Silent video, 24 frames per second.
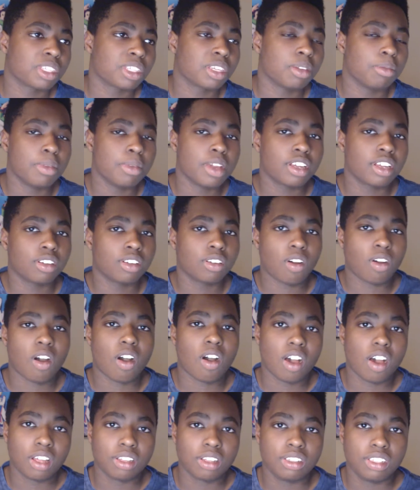Metal
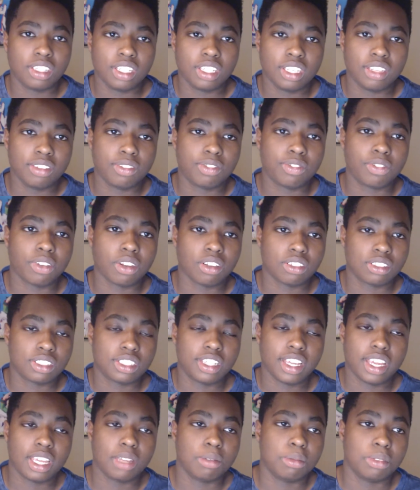on the first
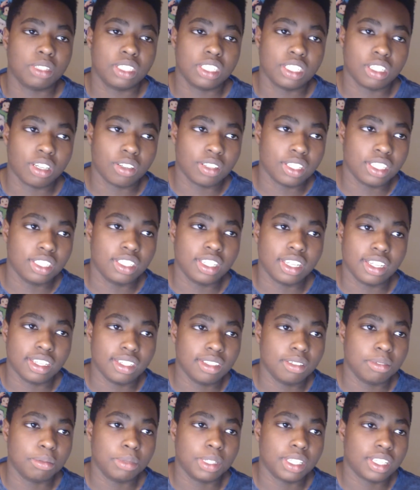gate, but he
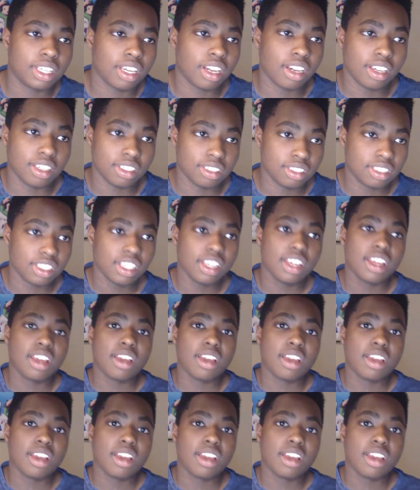didn't, because